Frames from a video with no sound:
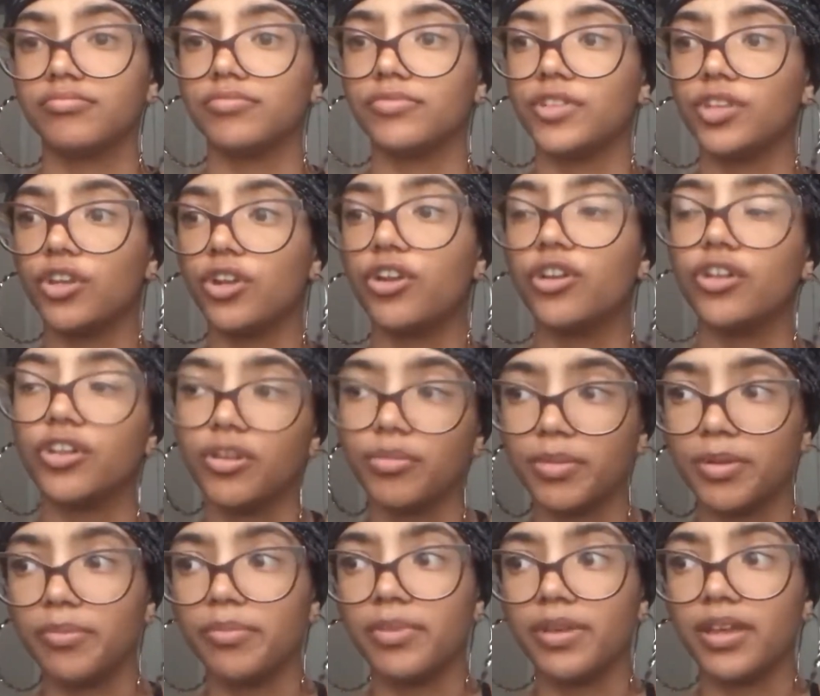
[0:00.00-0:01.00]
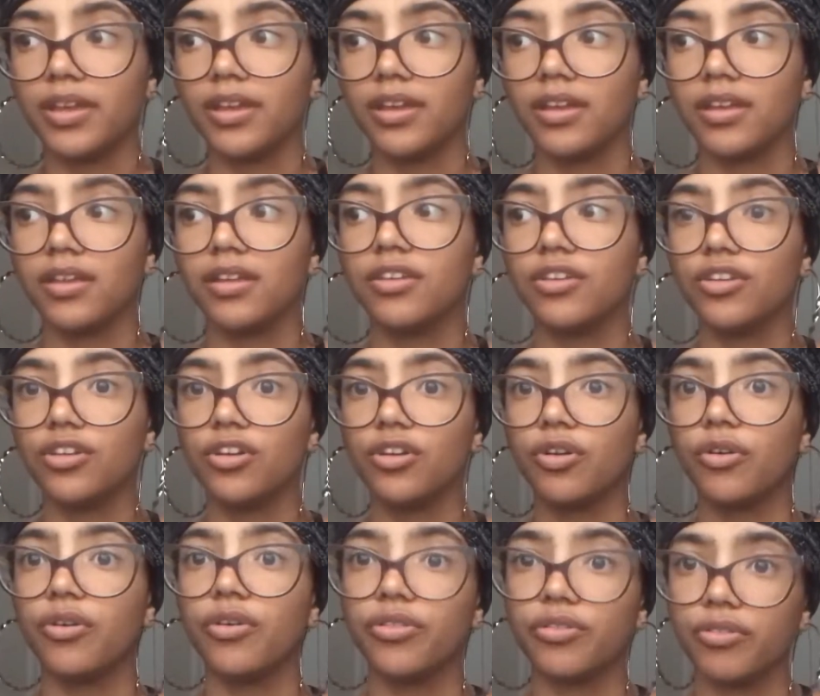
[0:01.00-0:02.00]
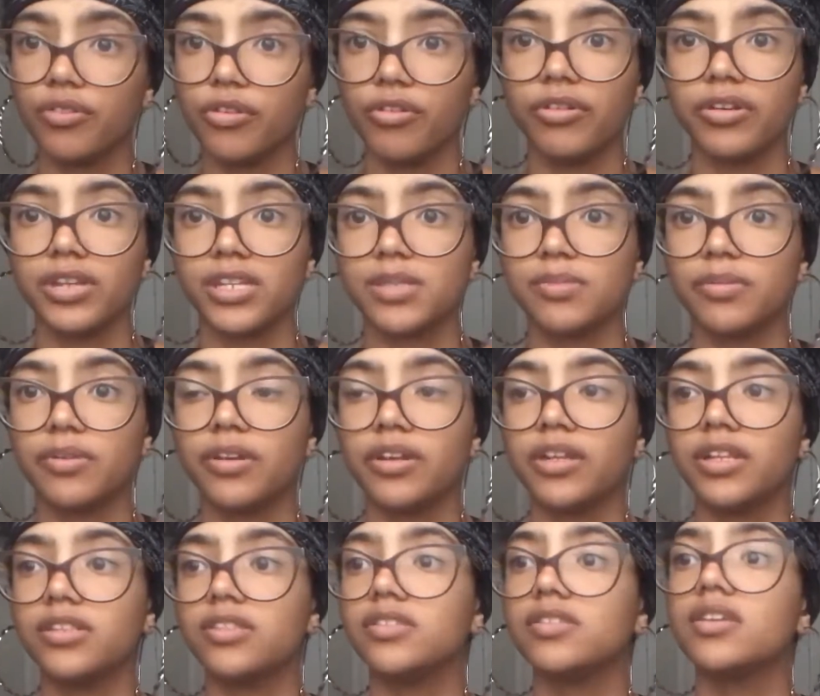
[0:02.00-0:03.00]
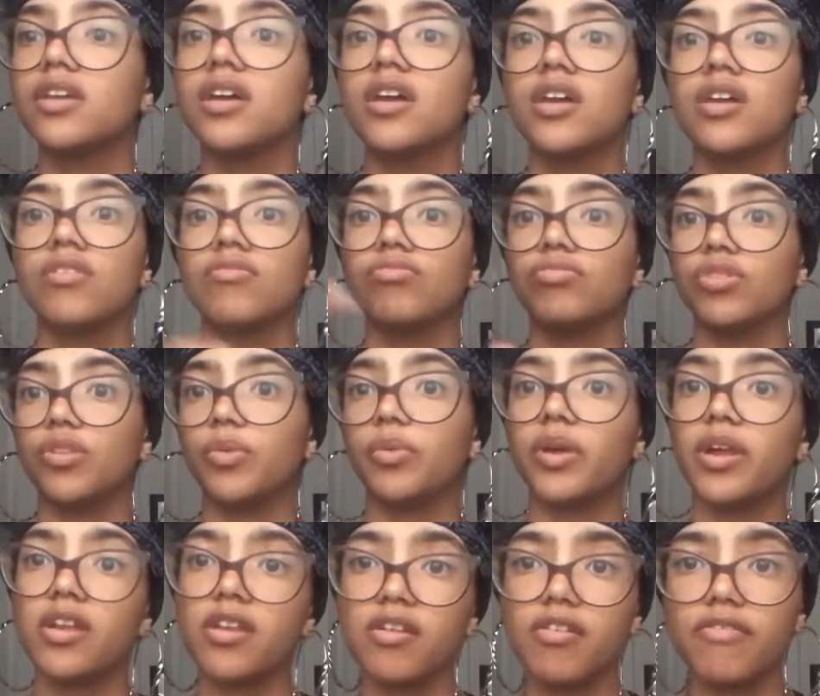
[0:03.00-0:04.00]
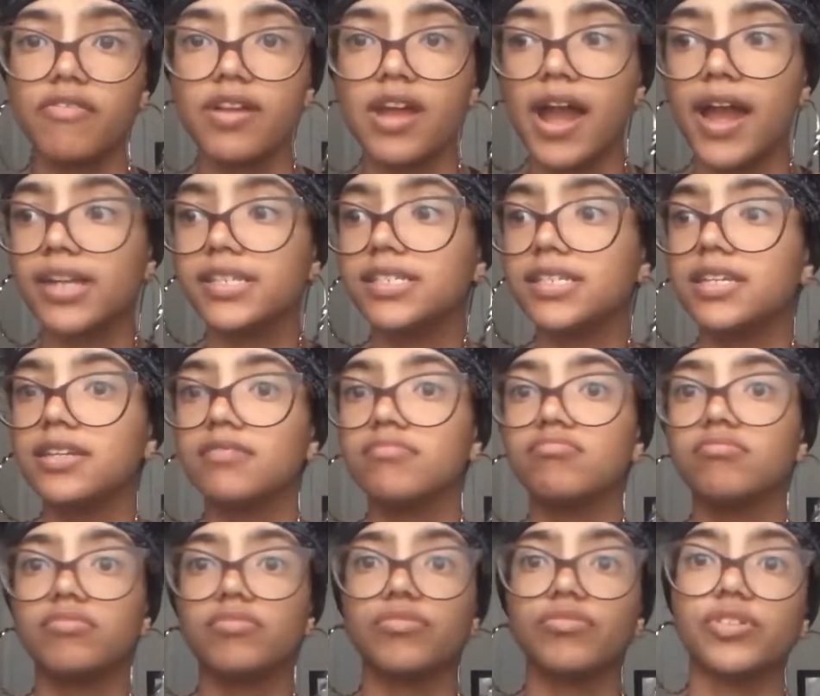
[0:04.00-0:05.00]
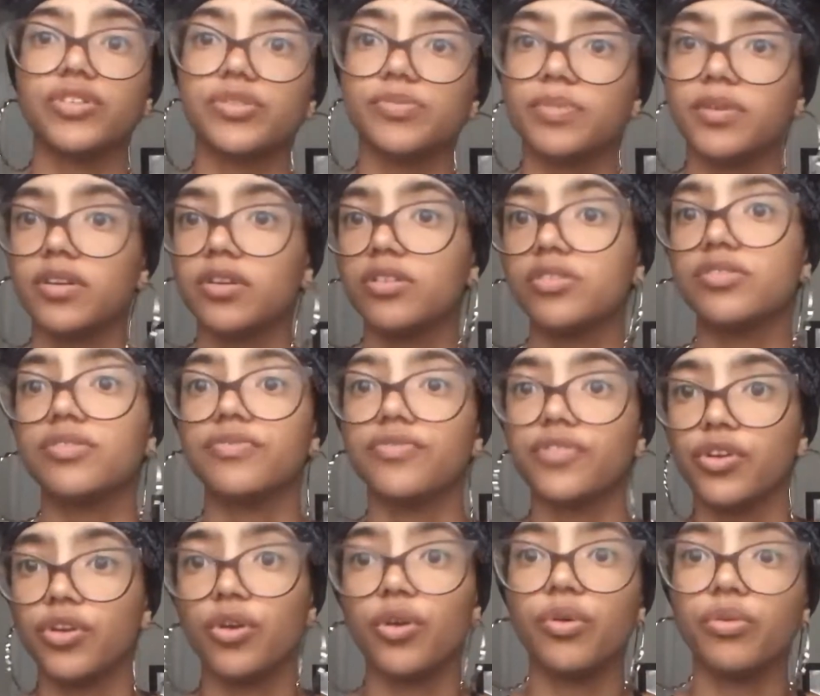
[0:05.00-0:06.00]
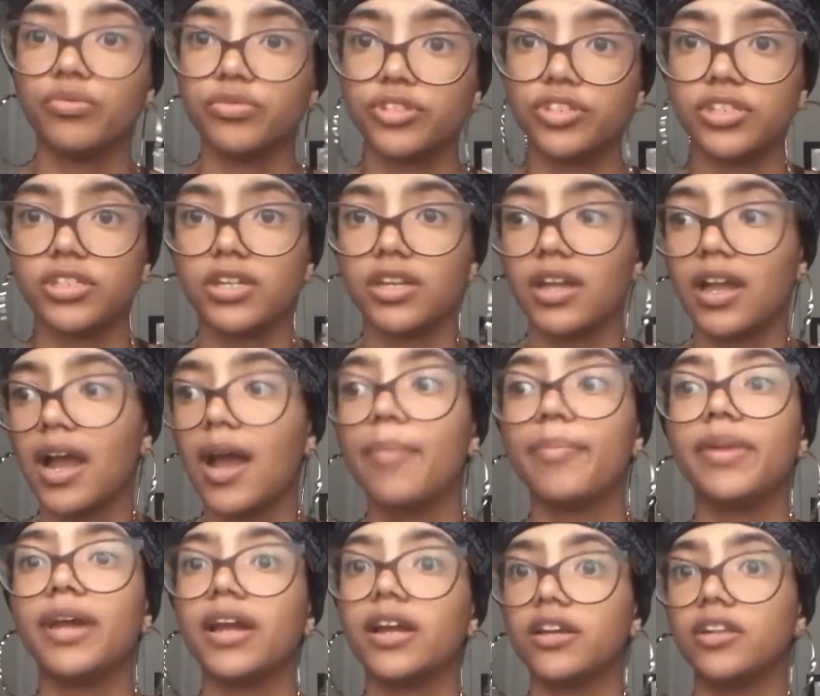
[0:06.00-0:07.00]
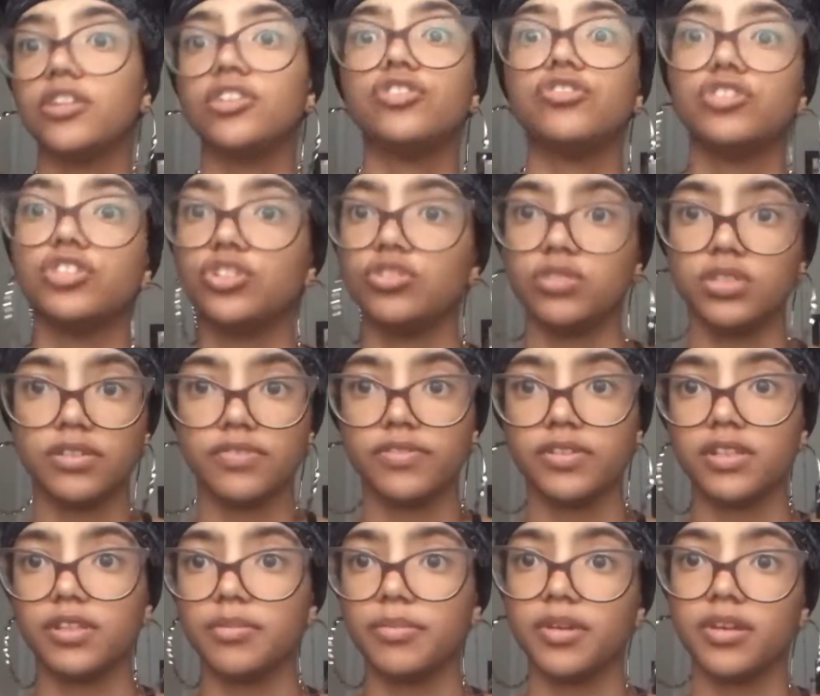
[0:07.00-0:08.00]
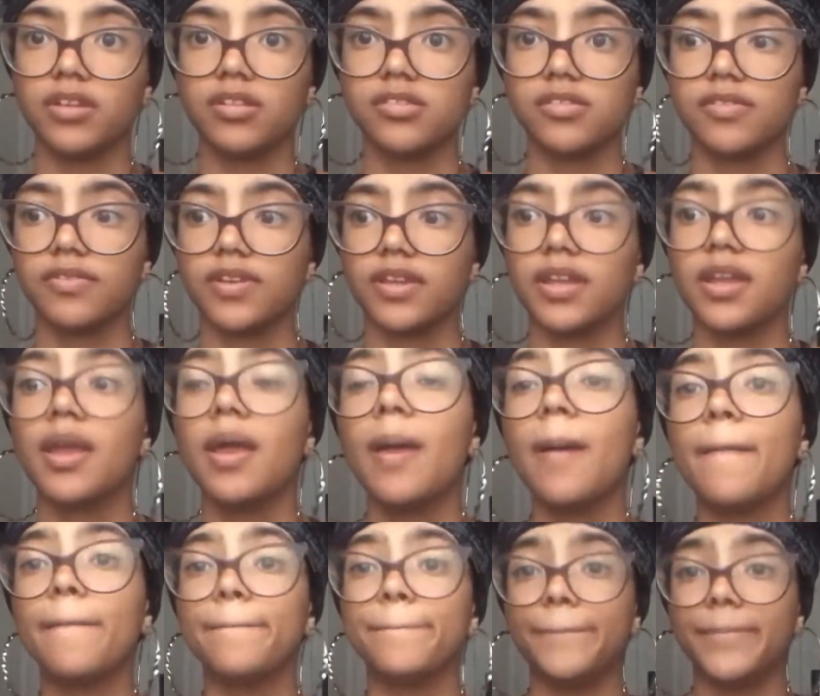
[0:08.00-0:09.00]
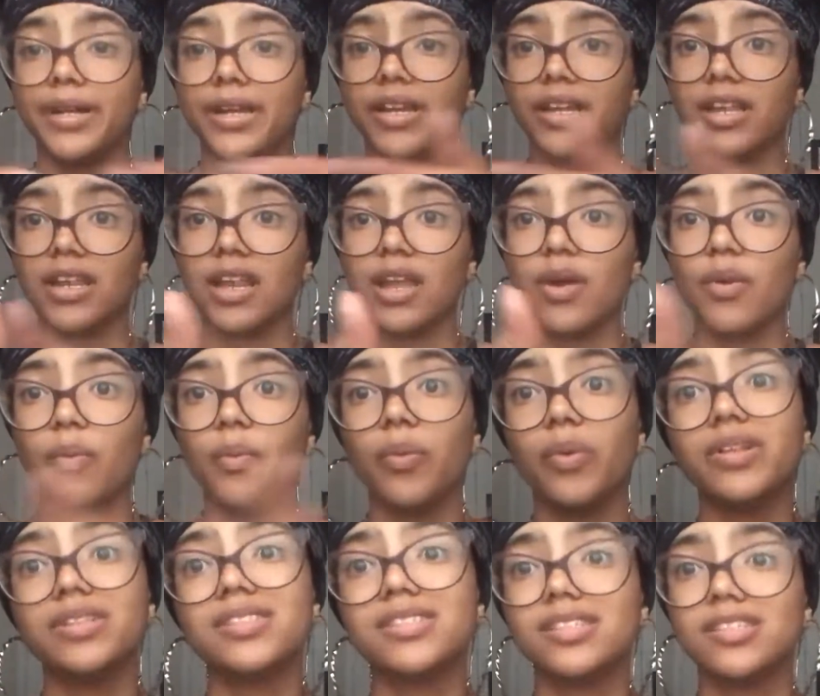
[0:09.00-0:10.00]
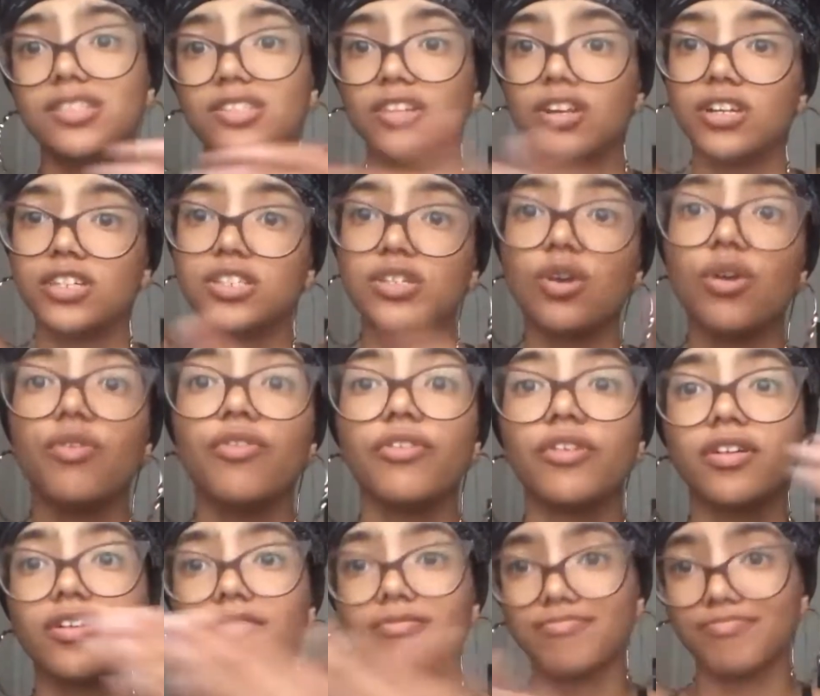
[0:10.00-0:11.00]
You're a human being. You're going through your own experience. The way you're reacting is because of your own shit. I'm not going to treat you differently because of it. But once it starts over